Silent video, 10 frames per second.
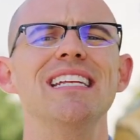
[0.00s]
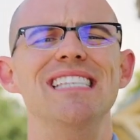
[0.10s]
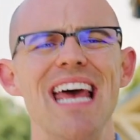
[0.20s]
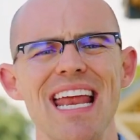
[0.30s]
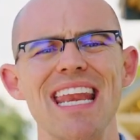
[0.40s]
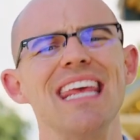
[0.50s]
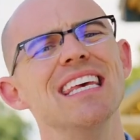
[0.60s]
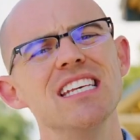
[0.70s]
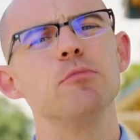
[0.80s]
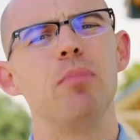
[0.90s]
Debt
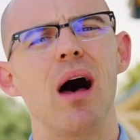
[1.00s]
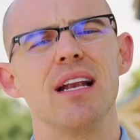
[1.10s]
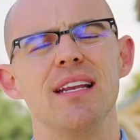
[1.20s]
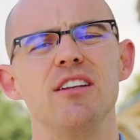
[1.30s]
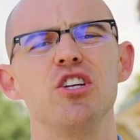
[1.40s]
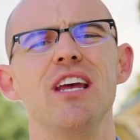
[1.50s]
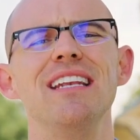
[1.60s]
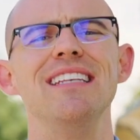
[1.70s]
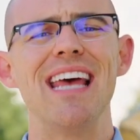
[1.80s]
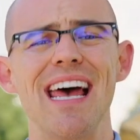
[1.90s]
is bondage,
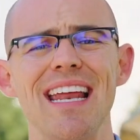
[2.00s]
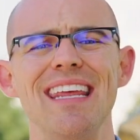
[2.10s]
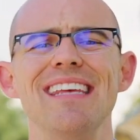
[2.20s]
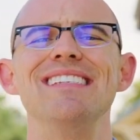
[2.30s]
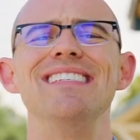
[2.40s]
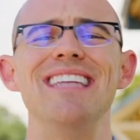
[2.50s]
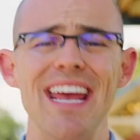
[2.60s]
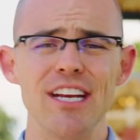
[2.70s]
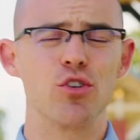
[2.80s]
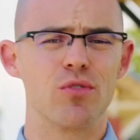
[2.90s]
and debt is
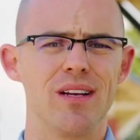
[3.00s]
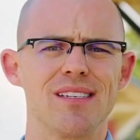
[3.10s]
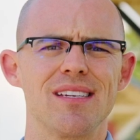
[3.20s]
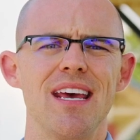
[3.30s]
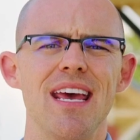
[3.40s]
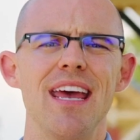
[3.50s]
dangerous.